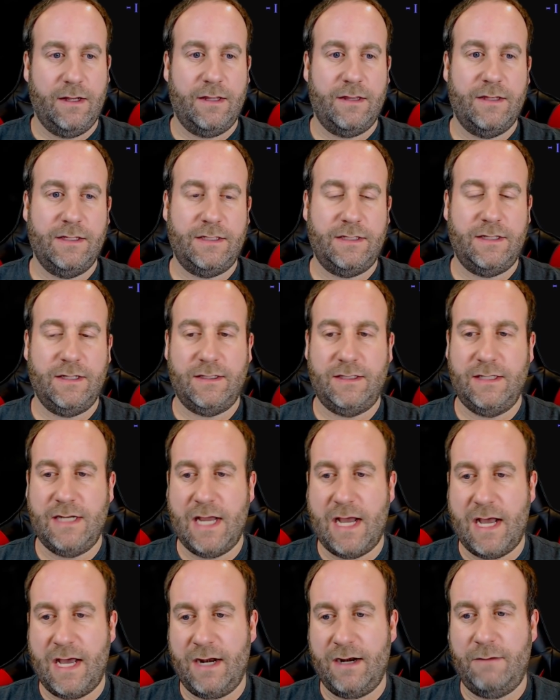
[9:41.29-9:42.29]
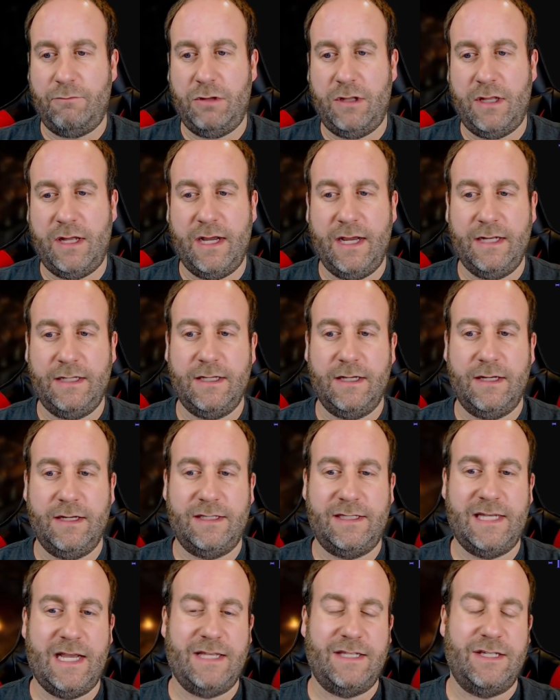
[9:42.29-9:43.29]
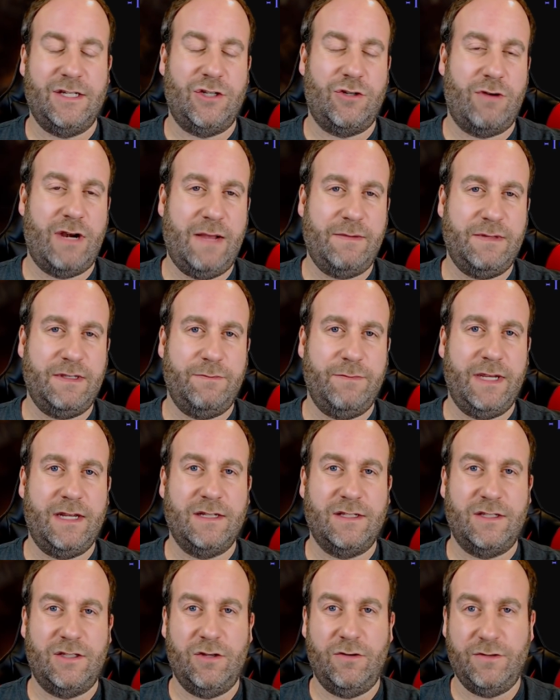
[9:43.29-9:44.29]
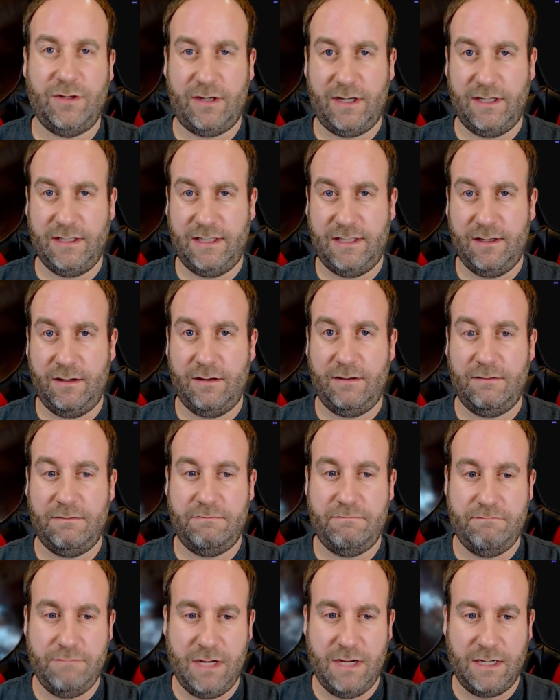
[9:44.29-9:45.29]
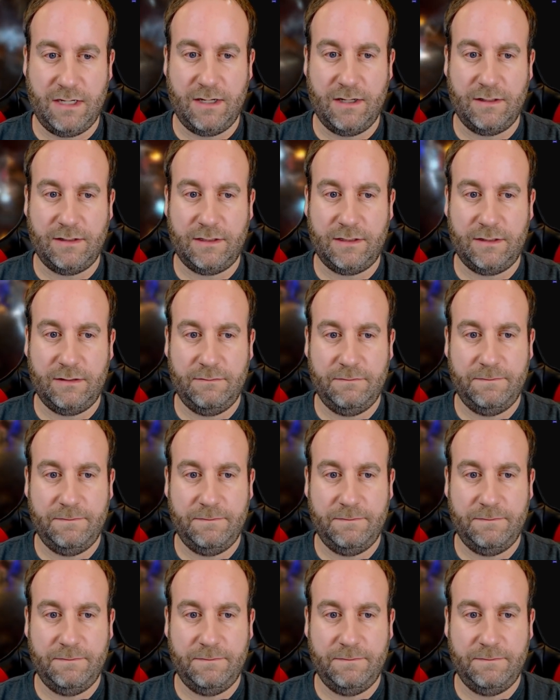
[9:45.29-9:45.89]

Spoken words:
this does not apply to assassin traps because those are considered minions.